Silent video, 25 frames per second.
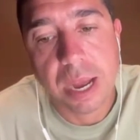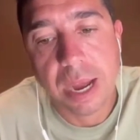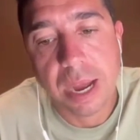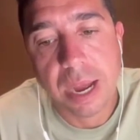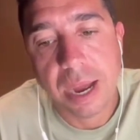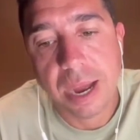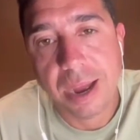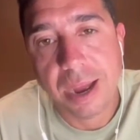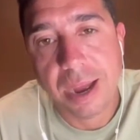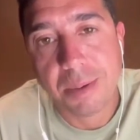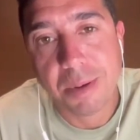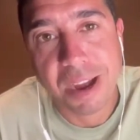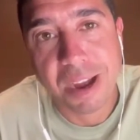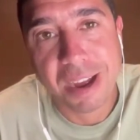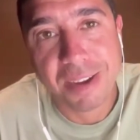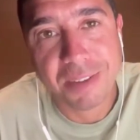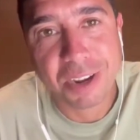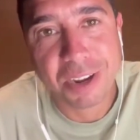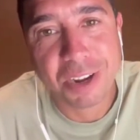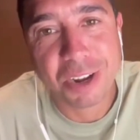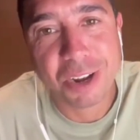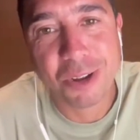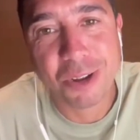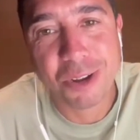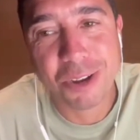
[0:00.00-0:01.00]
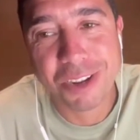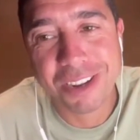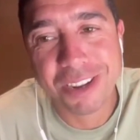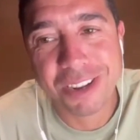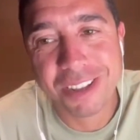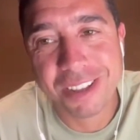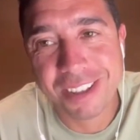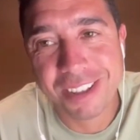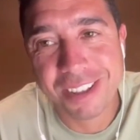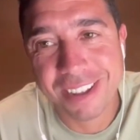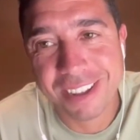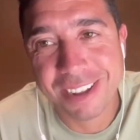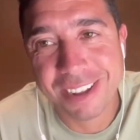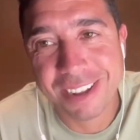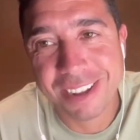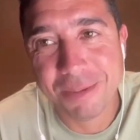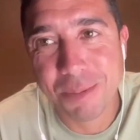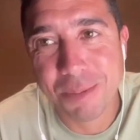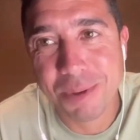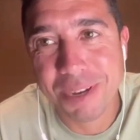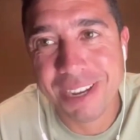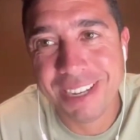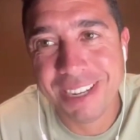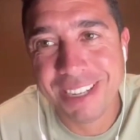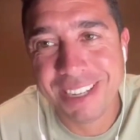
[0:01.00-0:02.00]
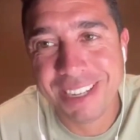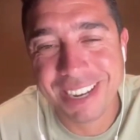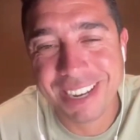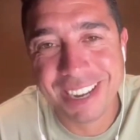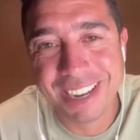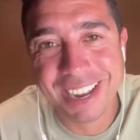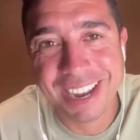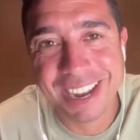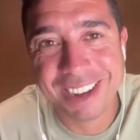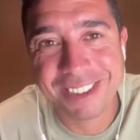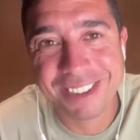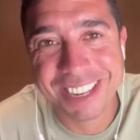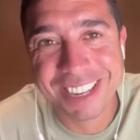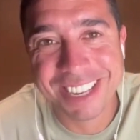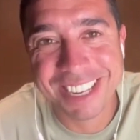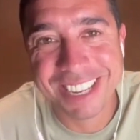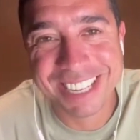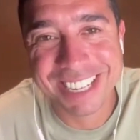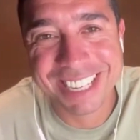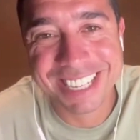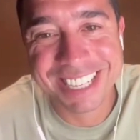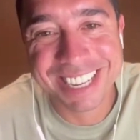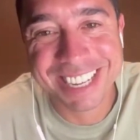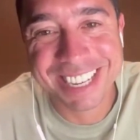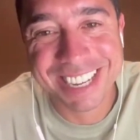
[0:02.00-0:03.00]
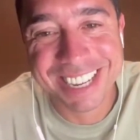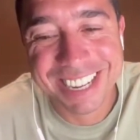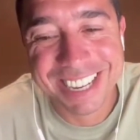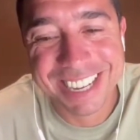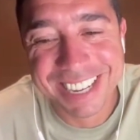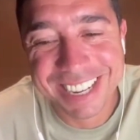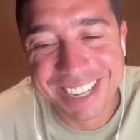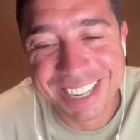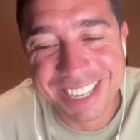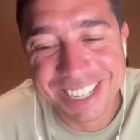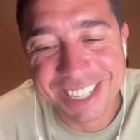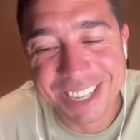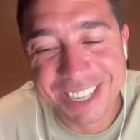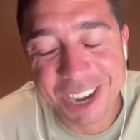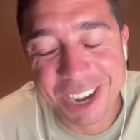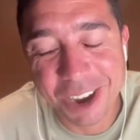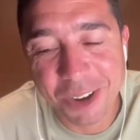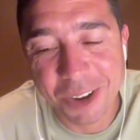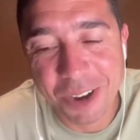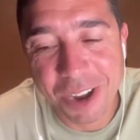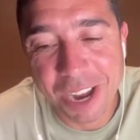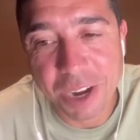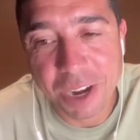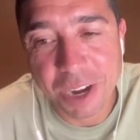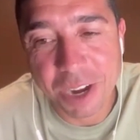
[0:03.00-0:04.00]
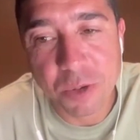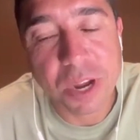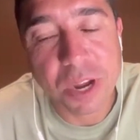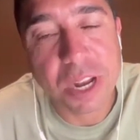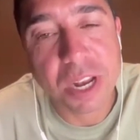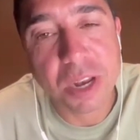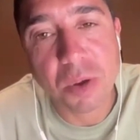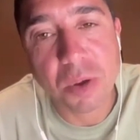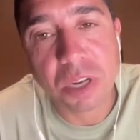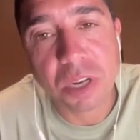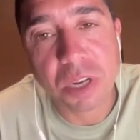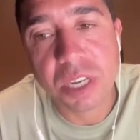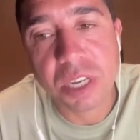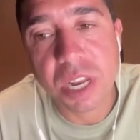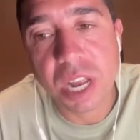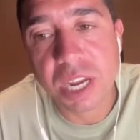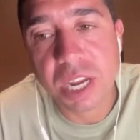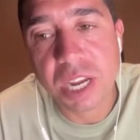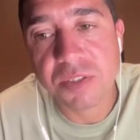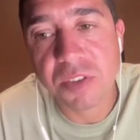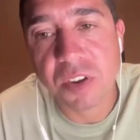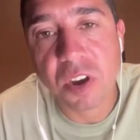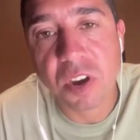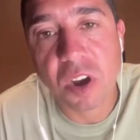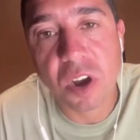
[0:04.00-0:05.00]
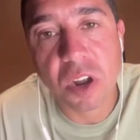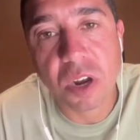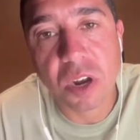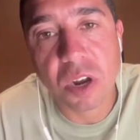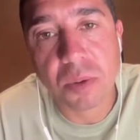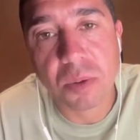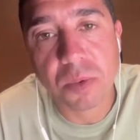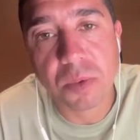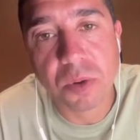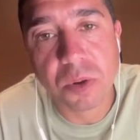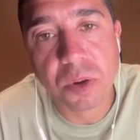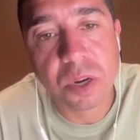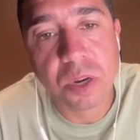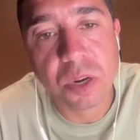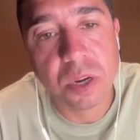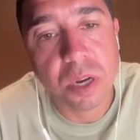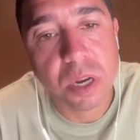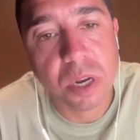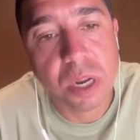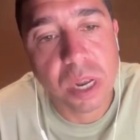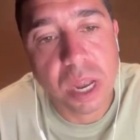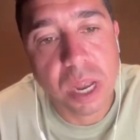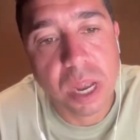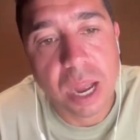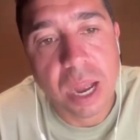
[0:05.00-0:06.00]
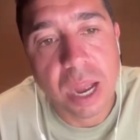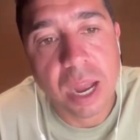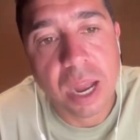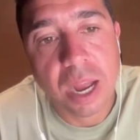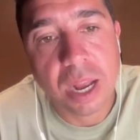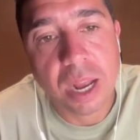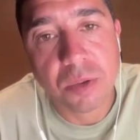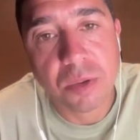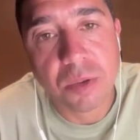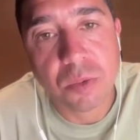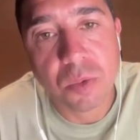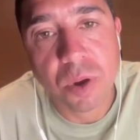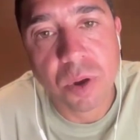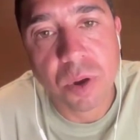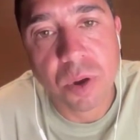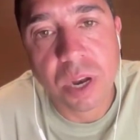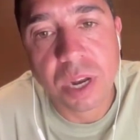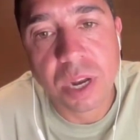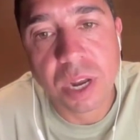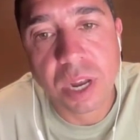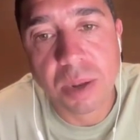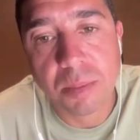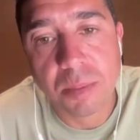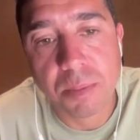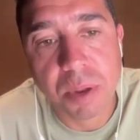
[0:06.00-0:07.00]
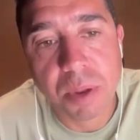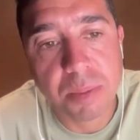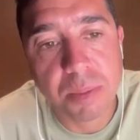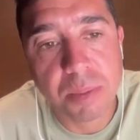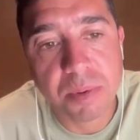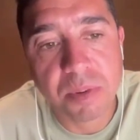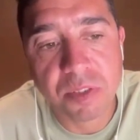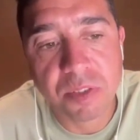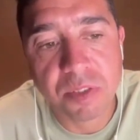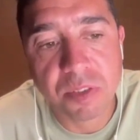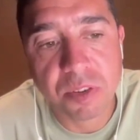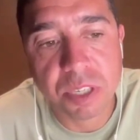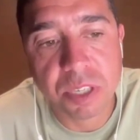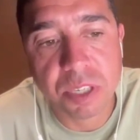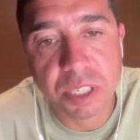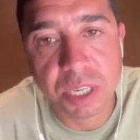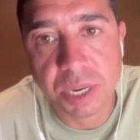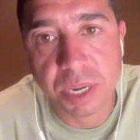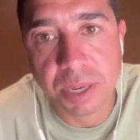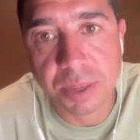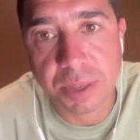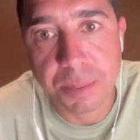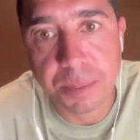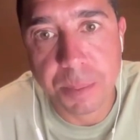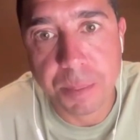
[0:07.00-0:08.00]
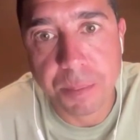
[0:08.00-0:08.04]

I have a client immediately after this. So quickly, what's next for Conor Moore and where can people find you?